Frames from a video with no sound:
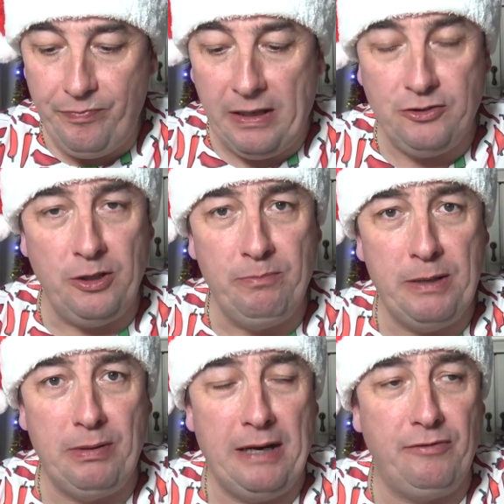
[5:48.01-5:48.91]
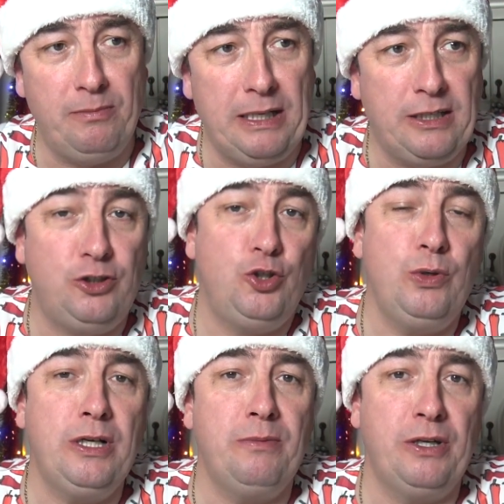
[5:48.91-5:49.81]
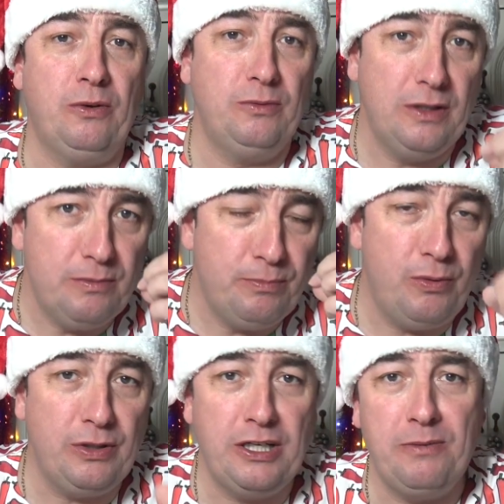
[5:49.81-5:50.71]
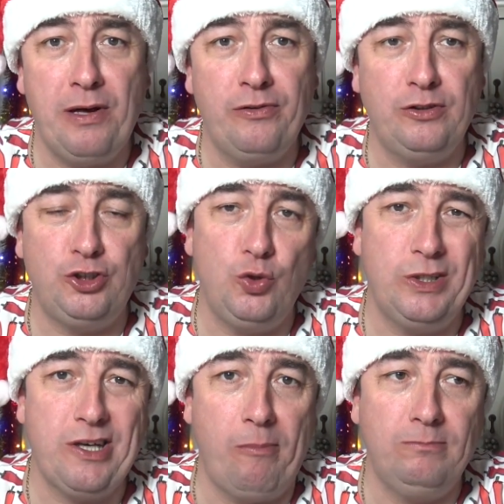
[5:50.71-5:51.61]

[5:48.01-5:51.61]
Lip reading: Some people have them like a chewing gum, you know. Put one in your mouth and chew it.